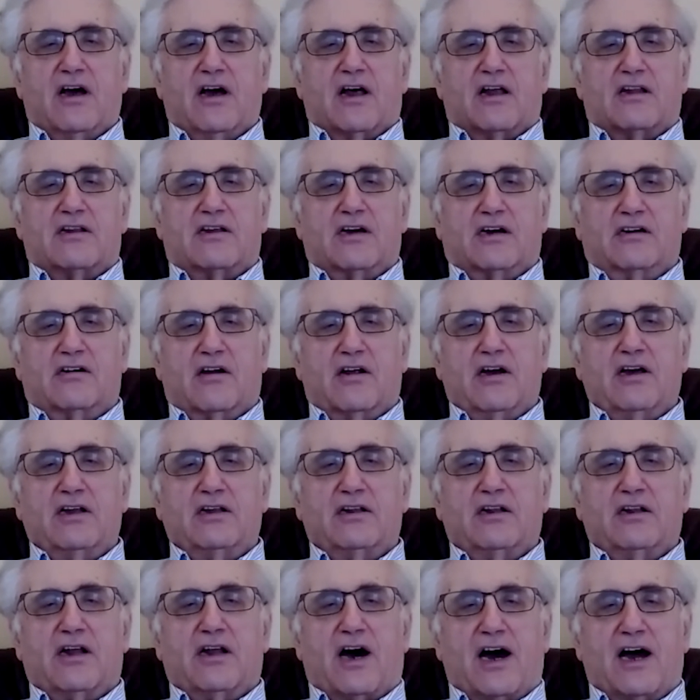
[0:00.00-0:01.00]
The green
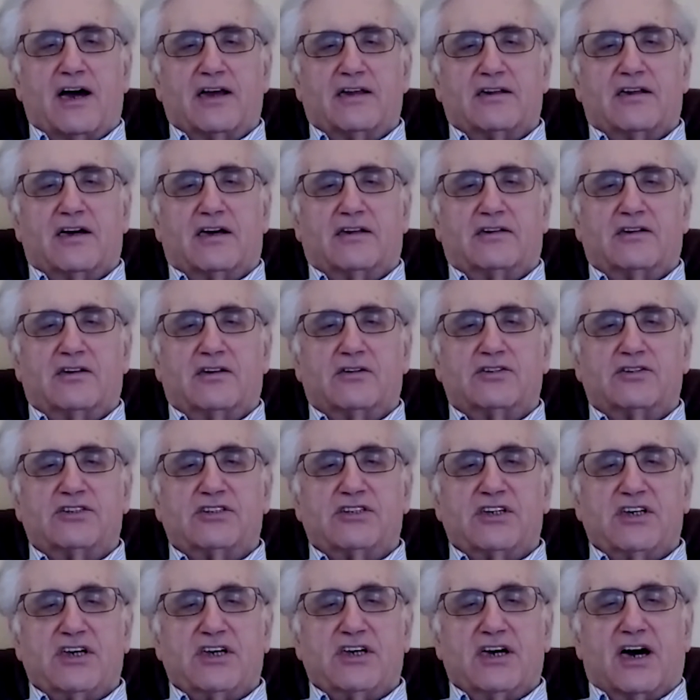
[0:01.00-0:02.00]
line that you
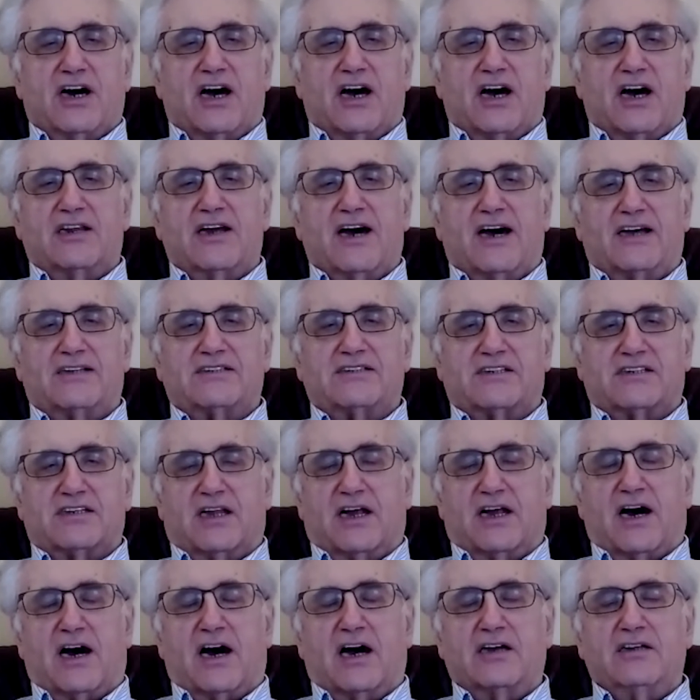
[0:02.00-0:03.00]
see on that
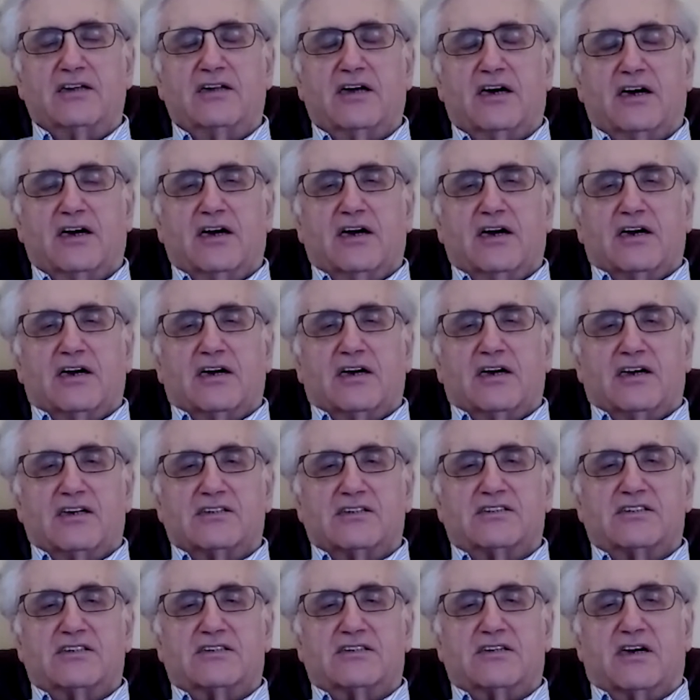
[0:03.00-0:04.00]
slide
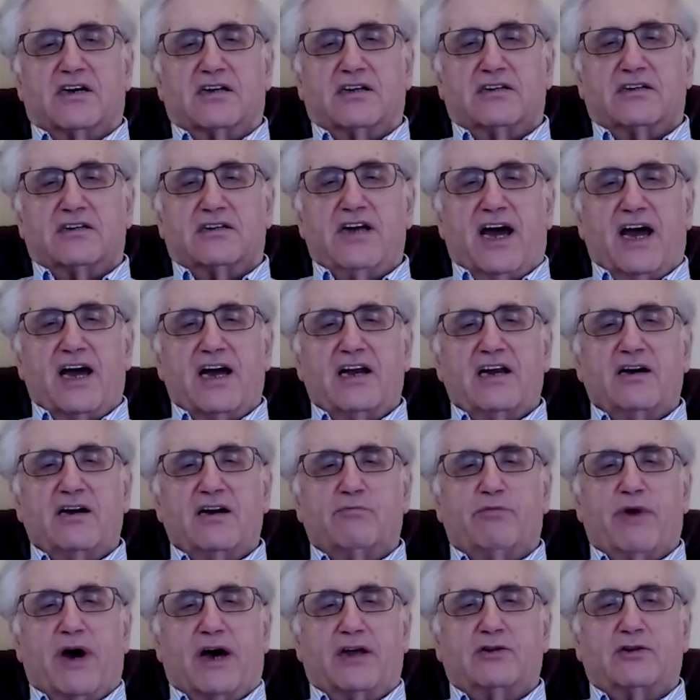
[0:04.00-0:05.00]
is daily
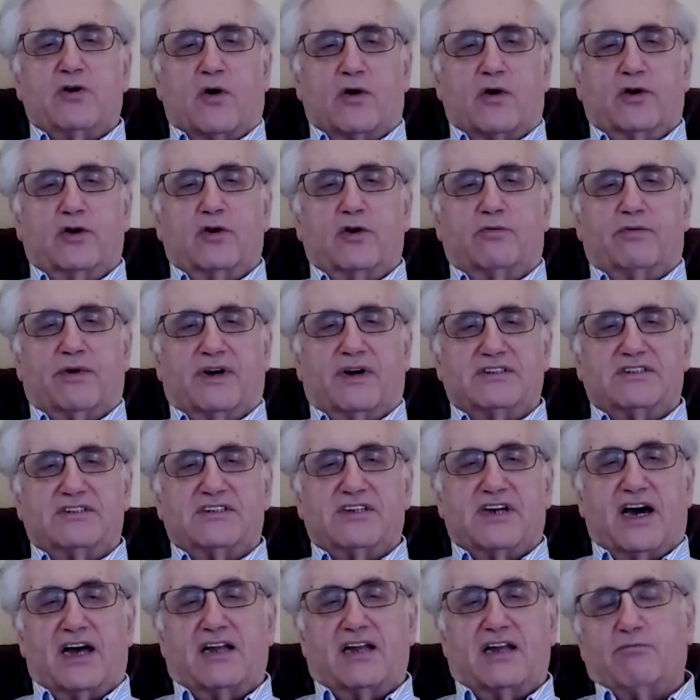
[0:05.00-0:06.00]
bed
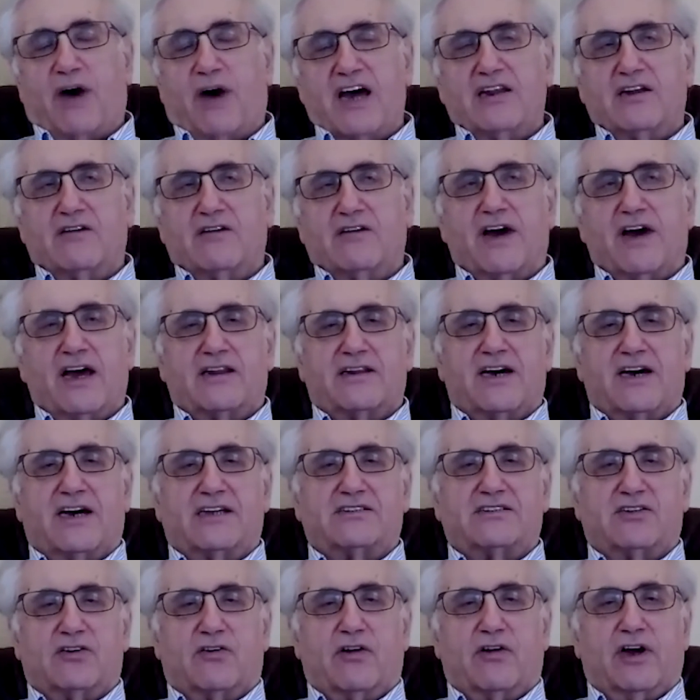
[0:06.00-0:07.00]
occupancy. And by the way,
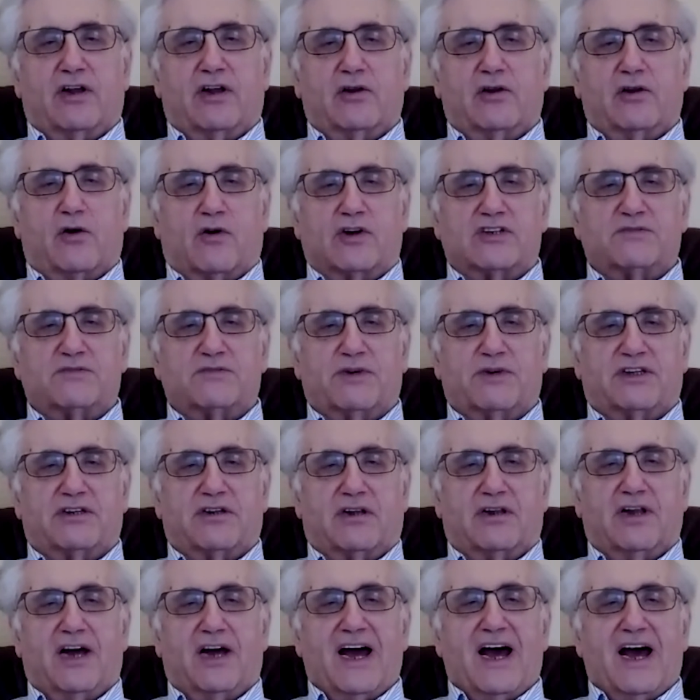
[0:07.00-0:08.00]
that's a real
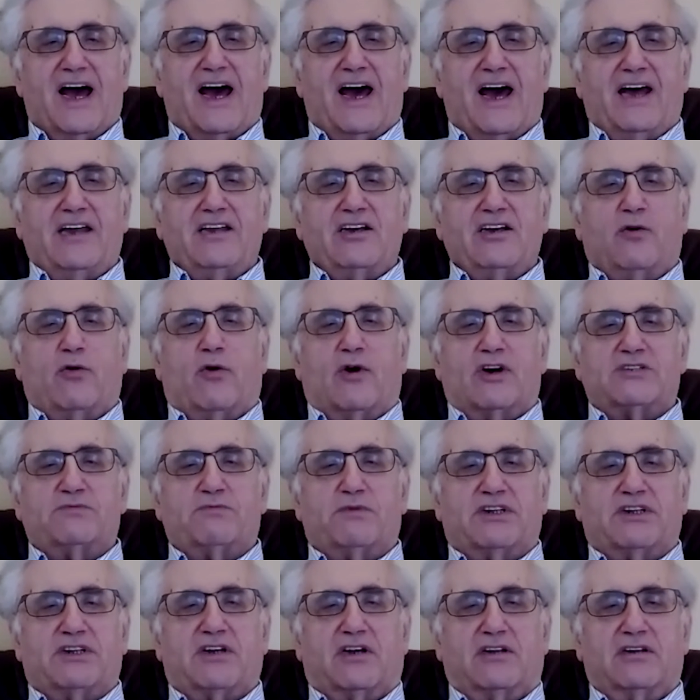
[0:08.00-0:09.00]
hospital. Any
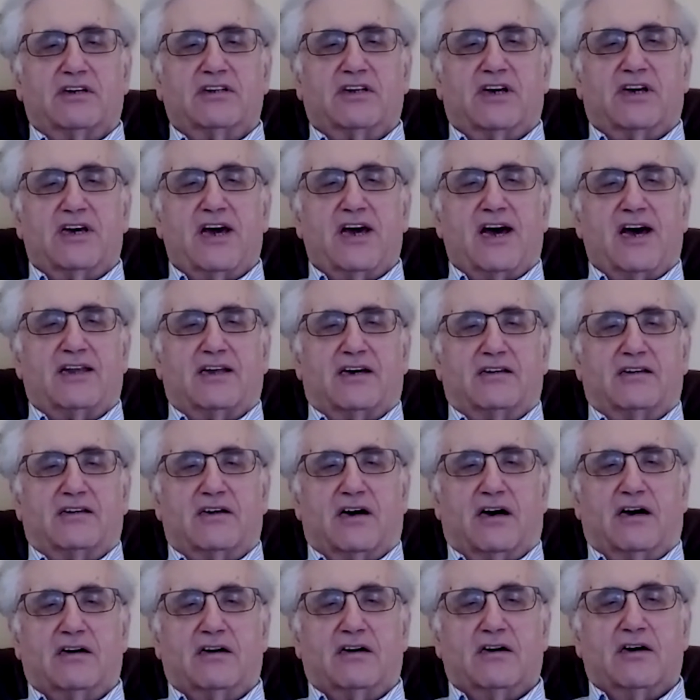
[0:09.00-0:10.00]
hospital in
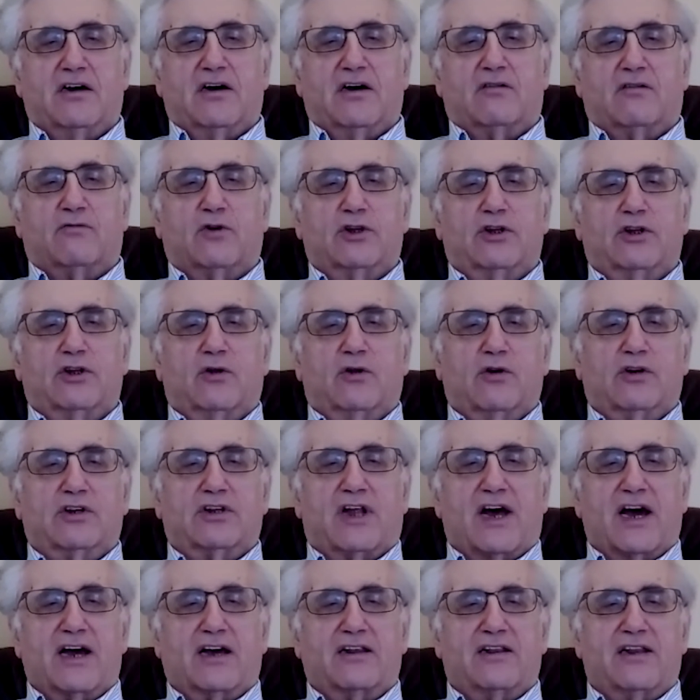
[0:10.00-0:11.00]
Canada would look
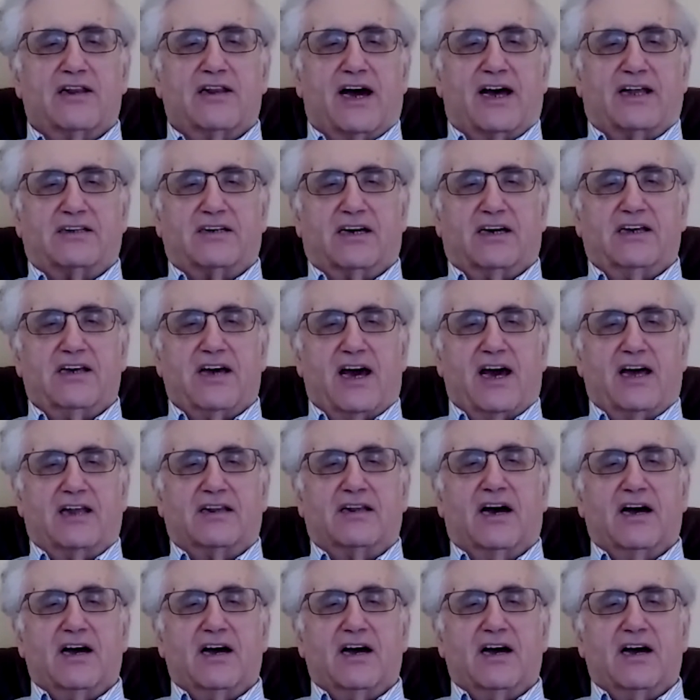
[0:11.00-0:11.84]
like that. Again,